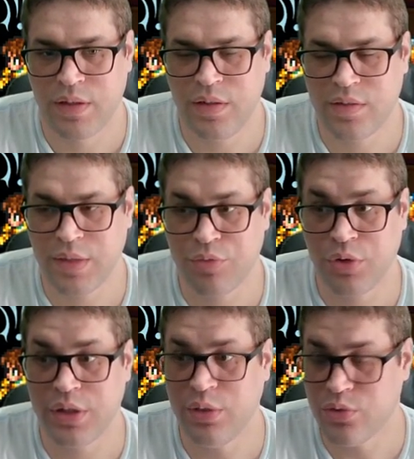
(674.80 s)
Then it's time
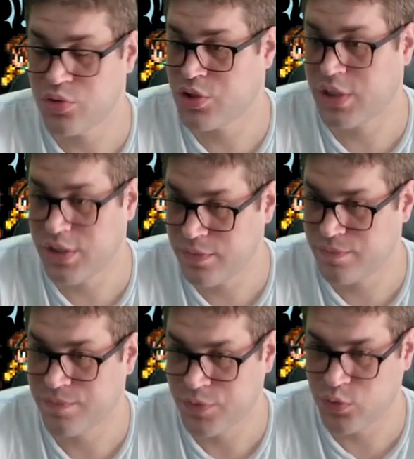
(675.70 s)
for Leon to shine,
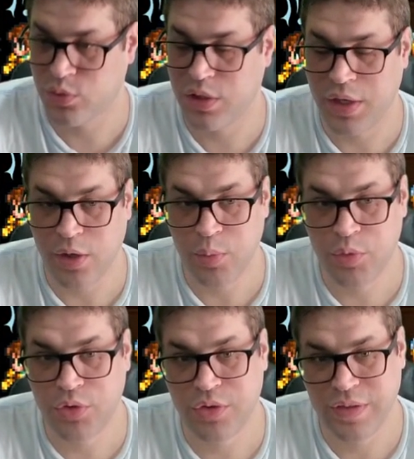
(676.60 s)
so he
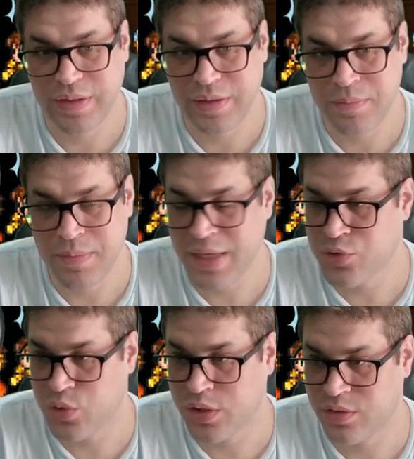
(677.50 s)
helps
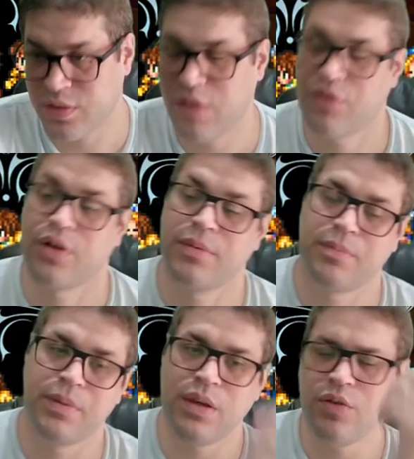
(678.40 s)
Matriarch save her
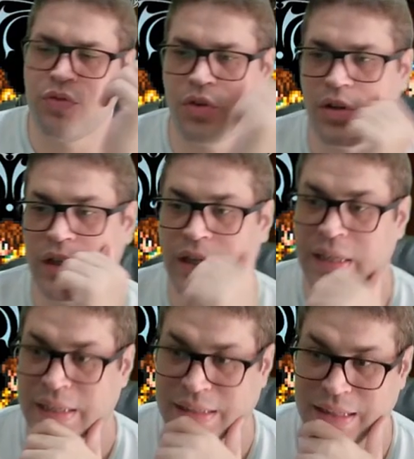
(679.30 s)
BP for
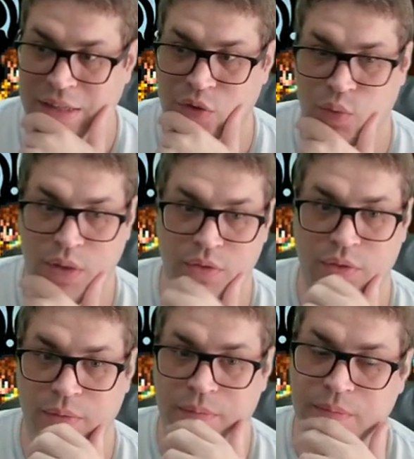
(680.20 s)
last wave.